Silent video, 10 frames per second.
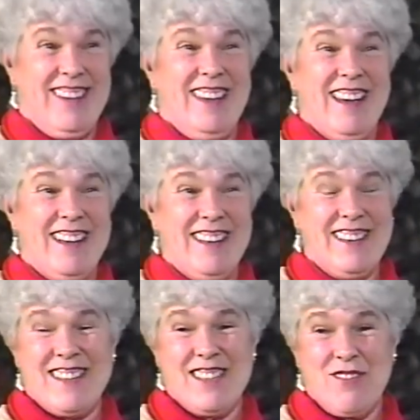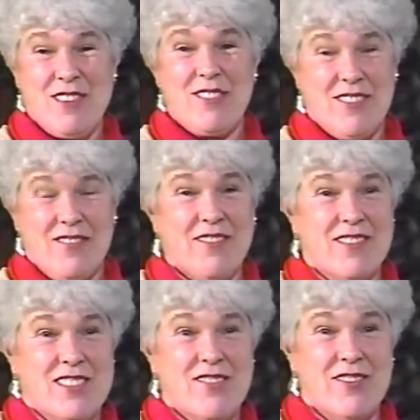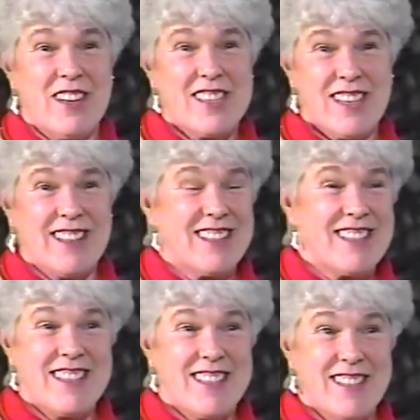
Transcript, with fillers: and she's a real fun child to teach.